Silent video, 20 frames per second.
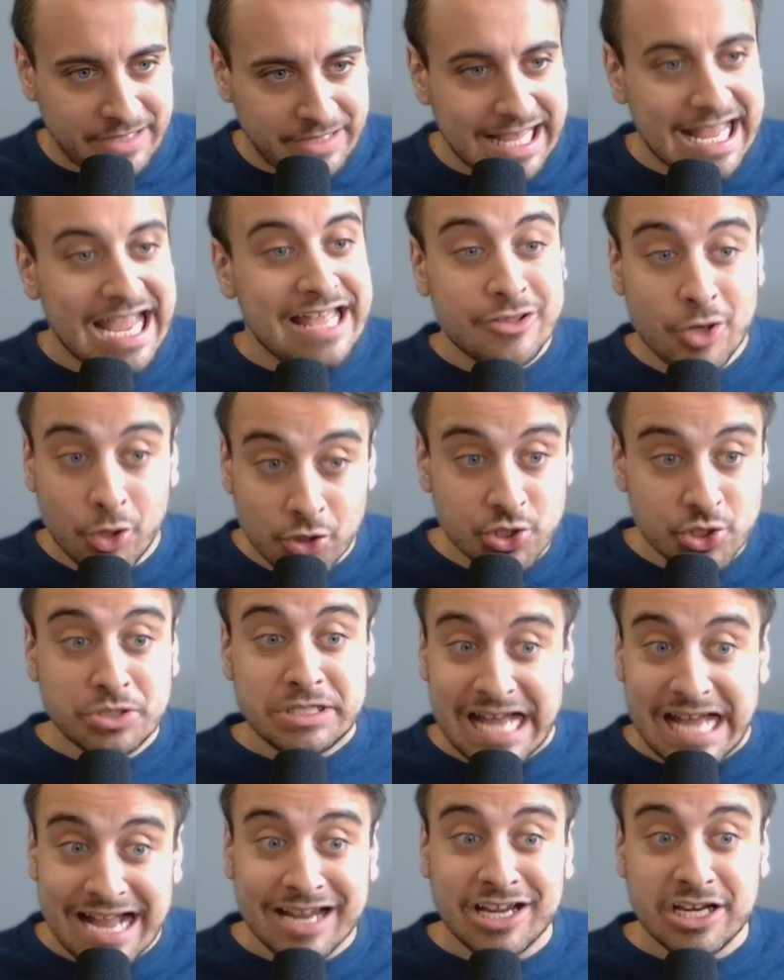And those are
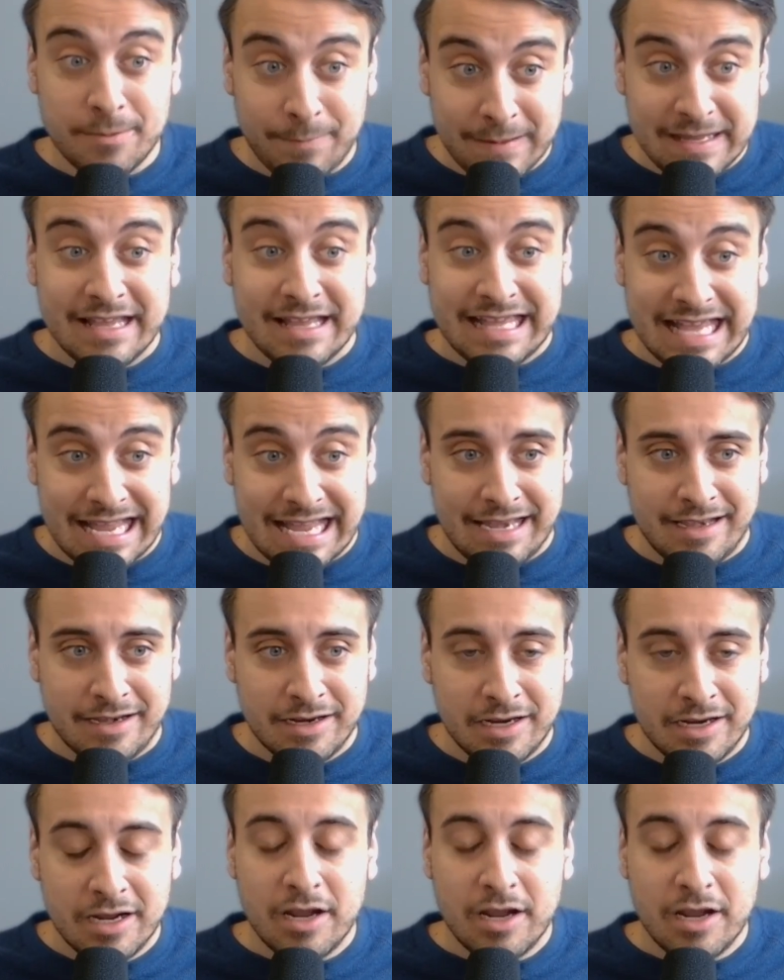not going to be, again,